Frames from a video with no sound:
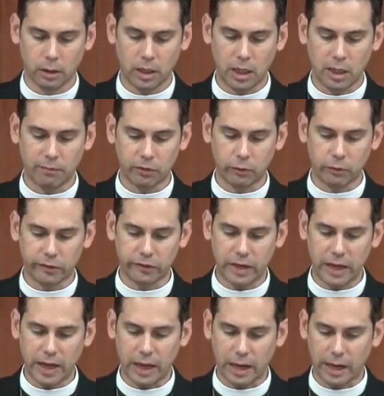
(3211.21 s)
Even to this
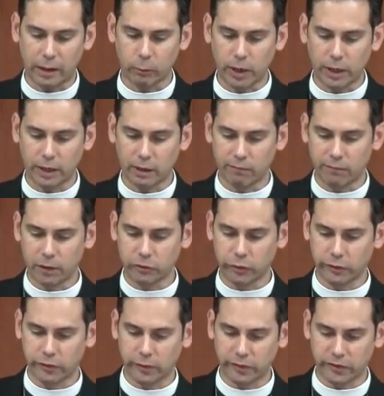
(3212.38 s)
day, high ranking
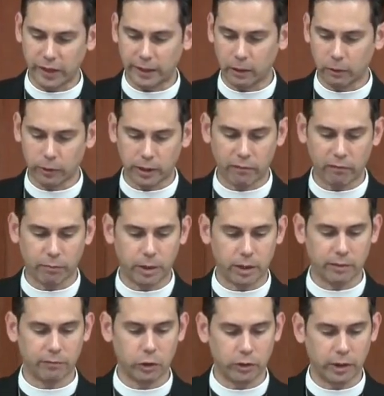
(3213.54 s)
officials in the secular government
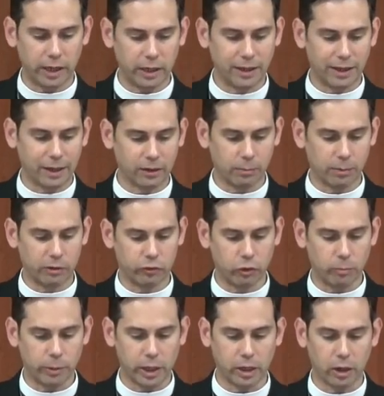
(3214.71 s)
of the United Kingdom and
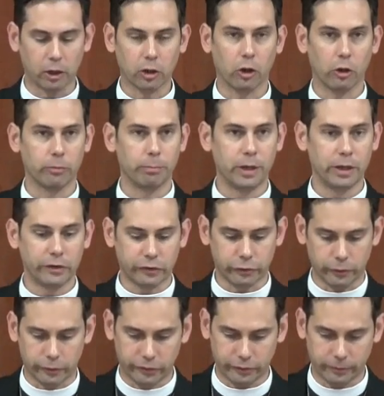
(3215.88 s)
Germany are called
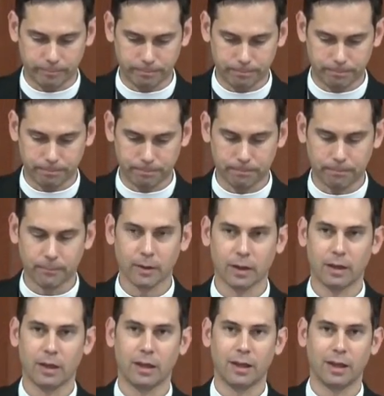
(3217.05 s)
ministers.
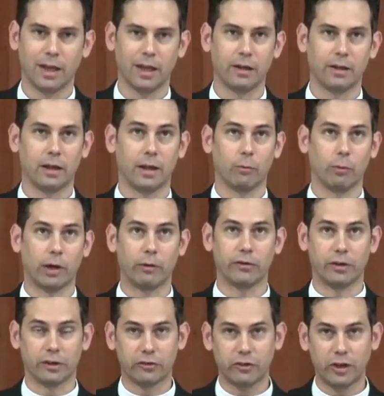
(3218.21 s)
And uh, when I was an
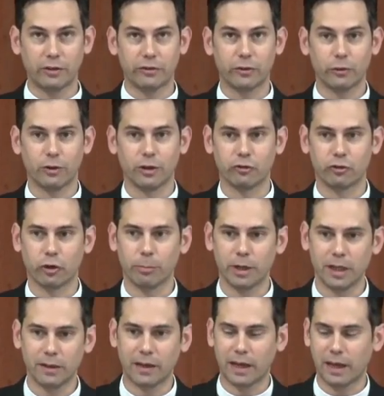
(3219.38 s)
exchange student in
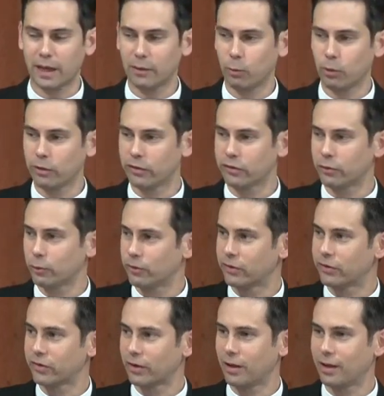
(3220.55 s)
Germany, they had one of the
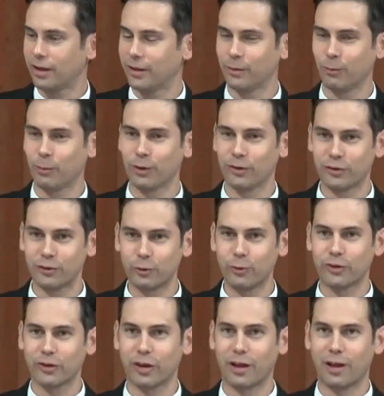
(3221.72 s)
students, uh, one of the
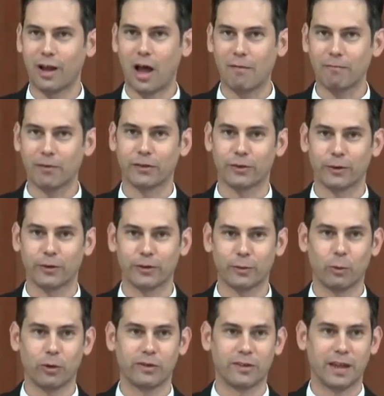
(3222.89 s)
student officers
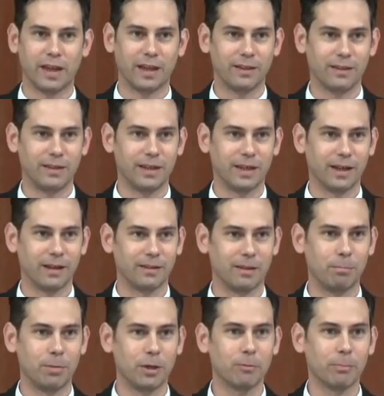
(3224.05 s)
was the, uh, the
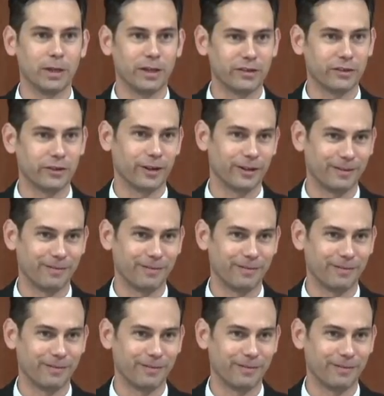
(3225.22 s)
beer minister.